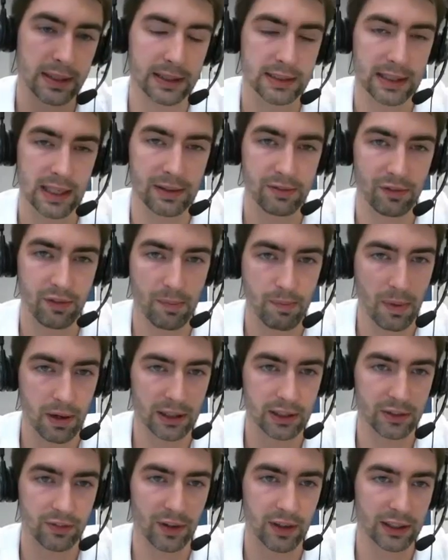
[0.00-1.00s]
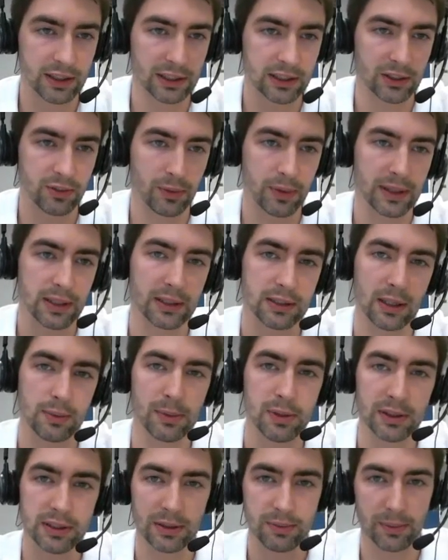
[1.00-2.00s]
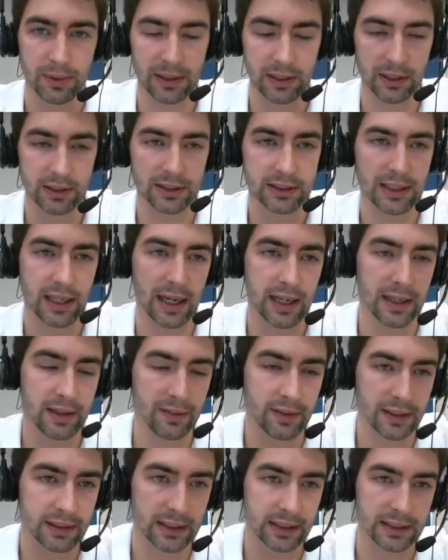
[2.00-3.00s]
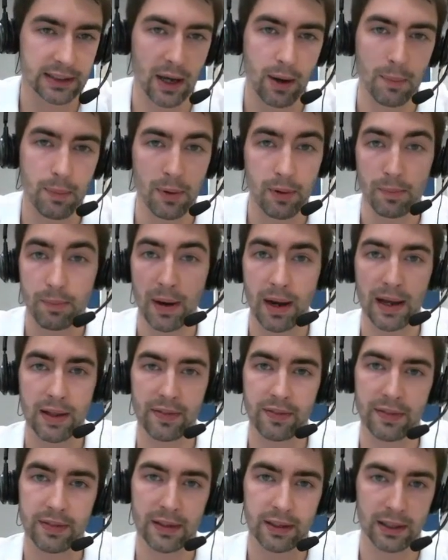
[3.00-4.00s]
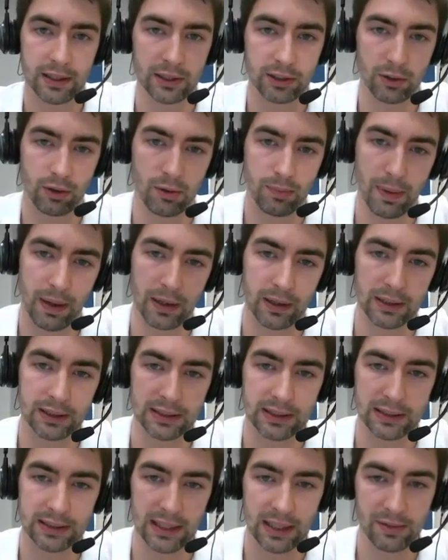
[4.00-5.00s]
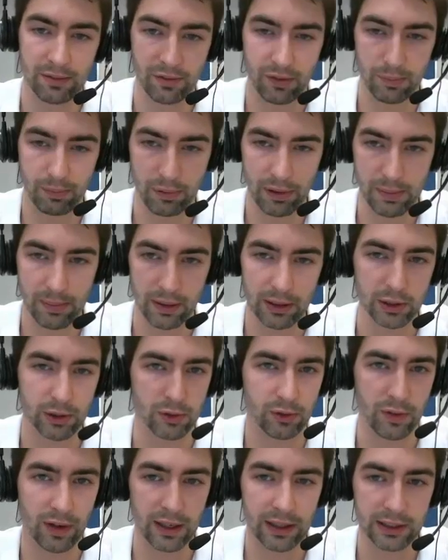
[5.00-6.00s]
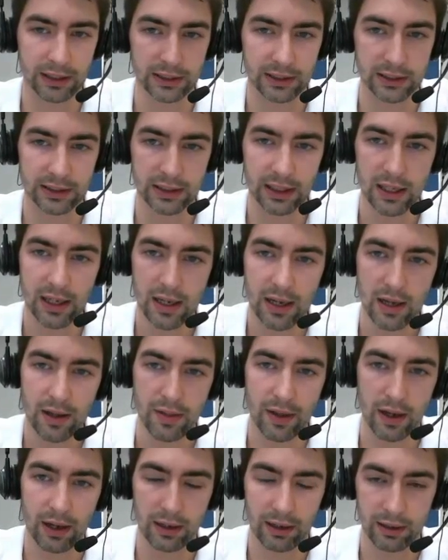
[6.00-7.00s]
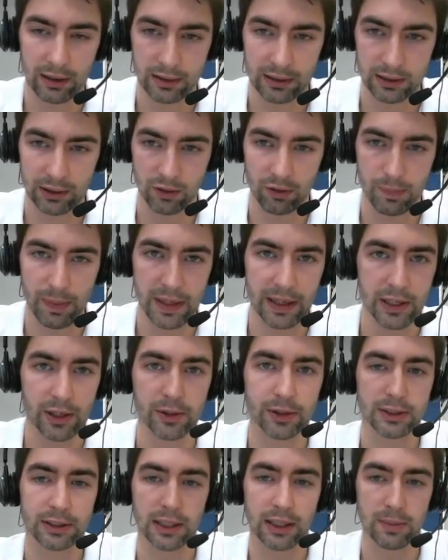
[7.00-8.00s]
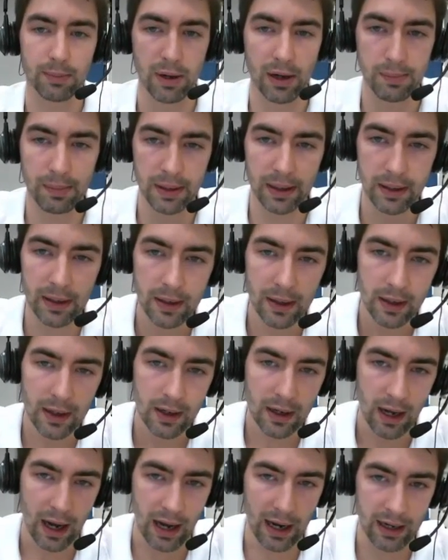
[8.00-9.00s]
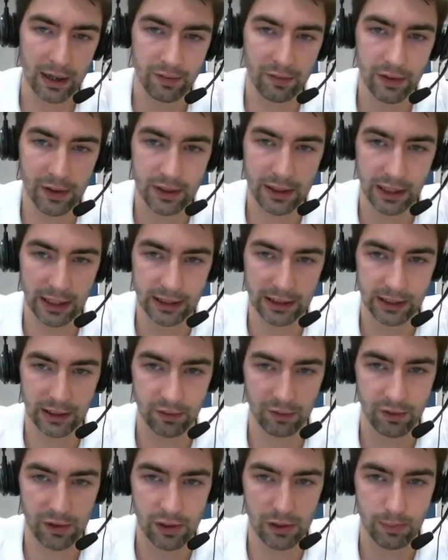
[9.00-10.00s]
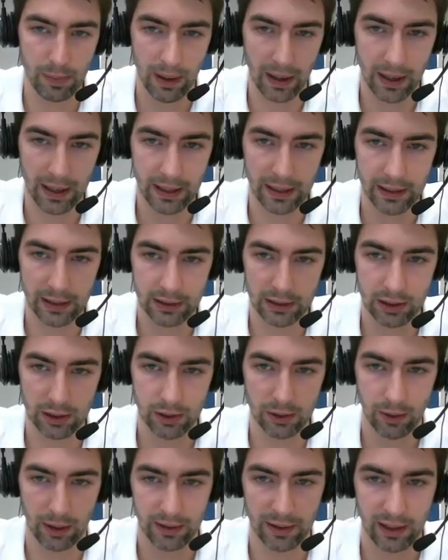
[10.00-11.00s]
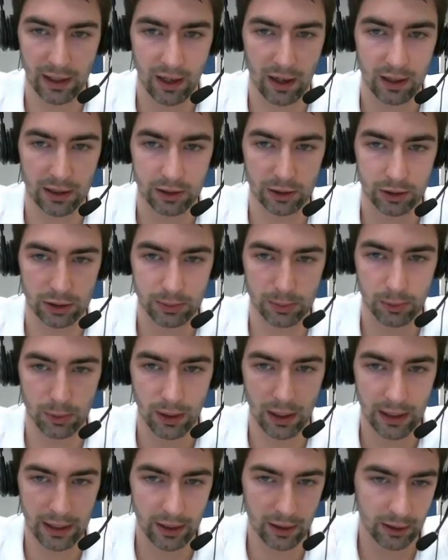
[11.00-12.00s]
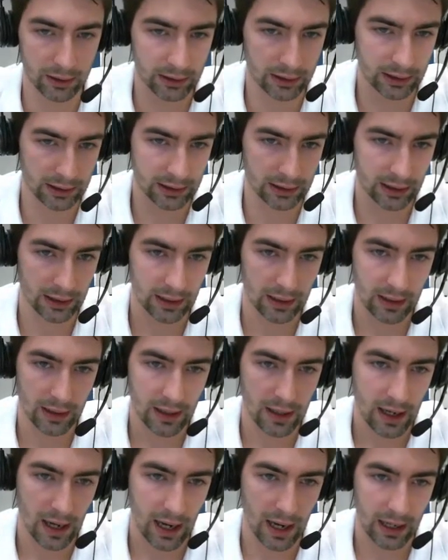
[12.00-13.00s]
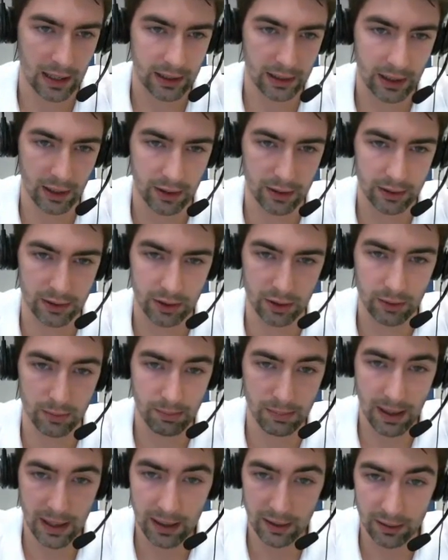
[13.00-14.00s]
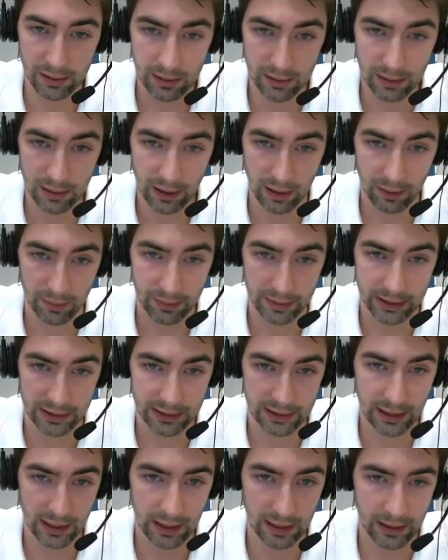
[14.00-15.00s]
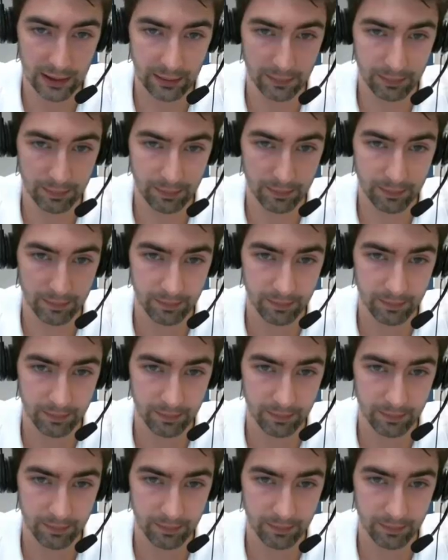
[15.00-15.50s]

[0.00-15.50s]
be the same for most versions of Windows. I'm using Windows 10 in this example, but the Control Panel is the same for pretty much all versions that are sort of being used at the moment. And if you change the view by to either large or small icons, and go to Mail, which is there,